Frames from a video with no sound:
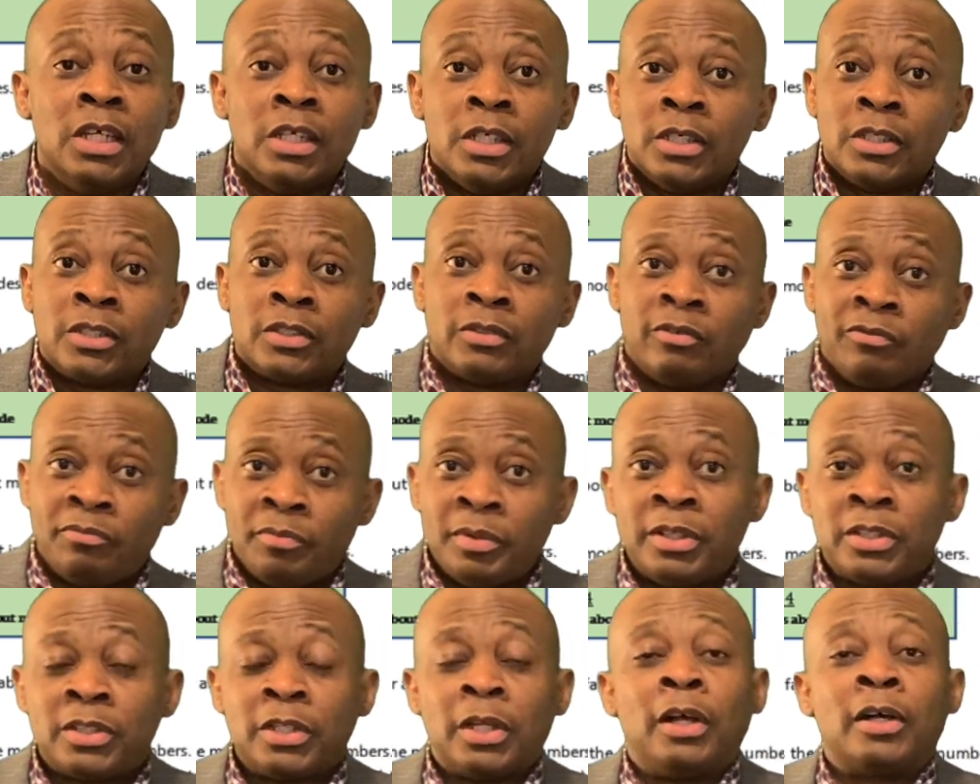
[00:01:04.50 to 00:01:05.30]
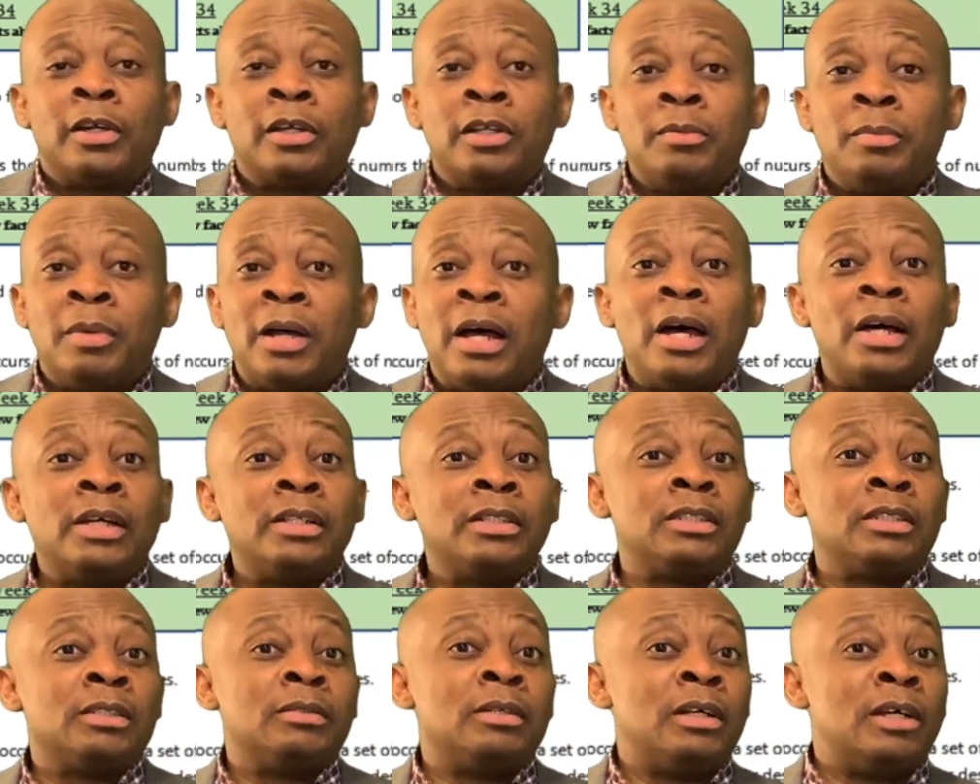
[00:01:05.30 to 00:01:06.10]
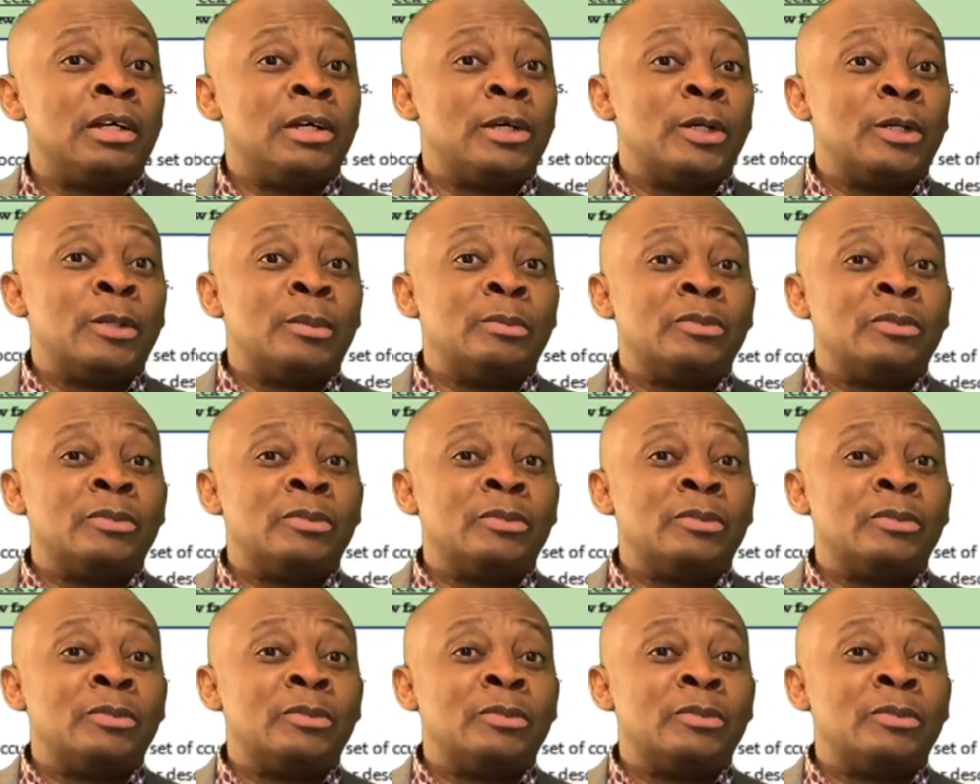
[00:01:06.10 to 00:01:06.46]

So we've been talking about uh,